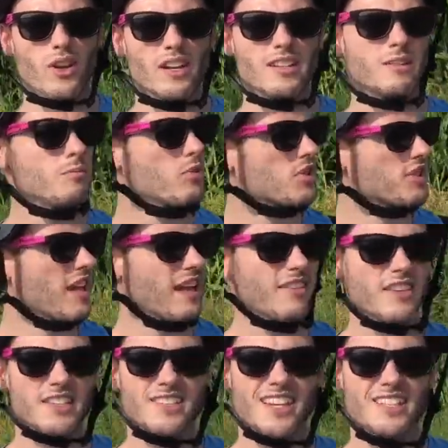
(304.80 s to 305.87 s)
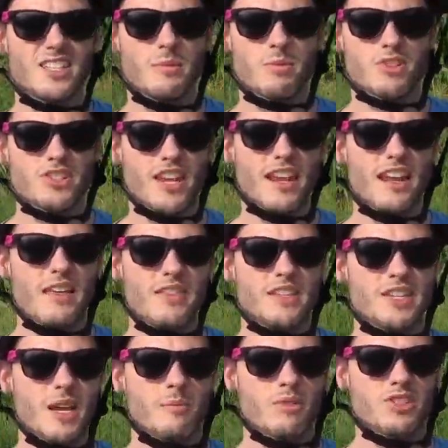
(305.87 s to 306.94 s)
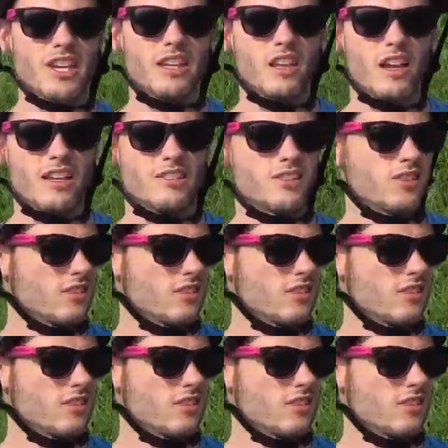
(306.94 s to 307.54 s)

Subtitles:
the 60%, and the 10% lights.